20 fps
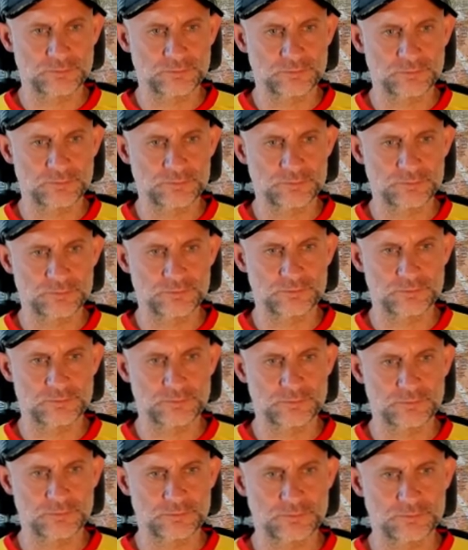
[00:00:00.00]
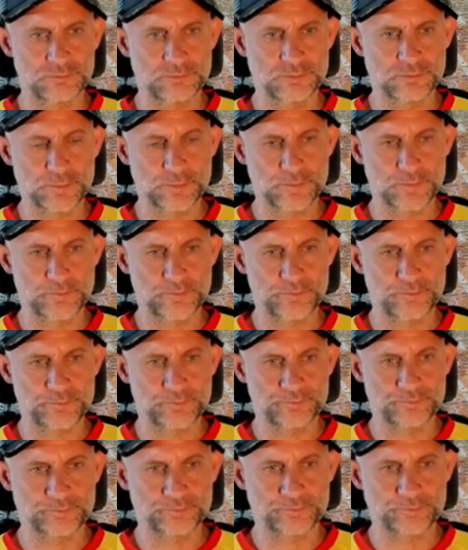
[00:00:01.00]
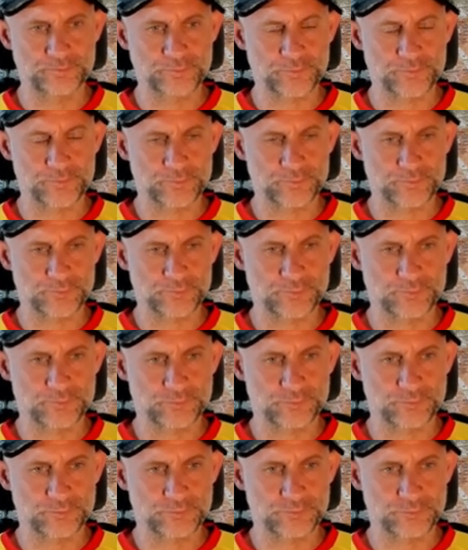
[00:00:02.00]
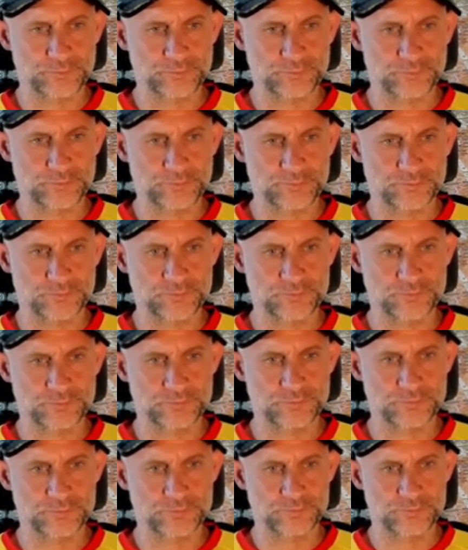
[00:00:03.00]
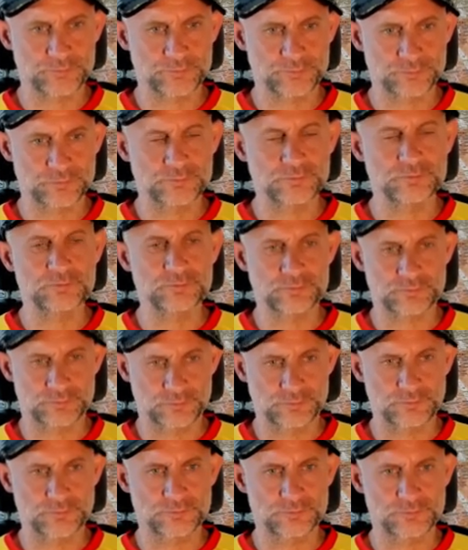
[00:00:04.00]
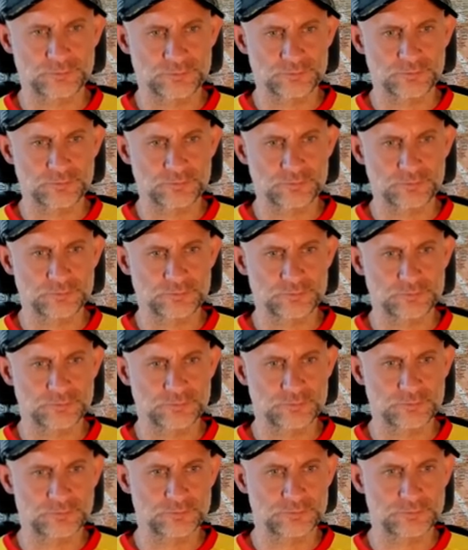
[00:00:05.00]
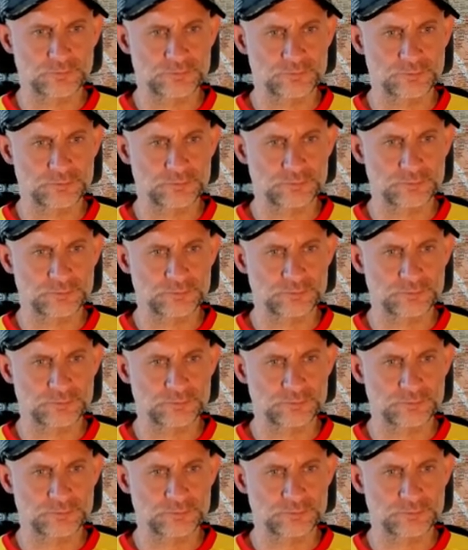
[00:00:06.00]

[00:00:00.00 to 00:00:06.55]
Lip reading: (not speaking)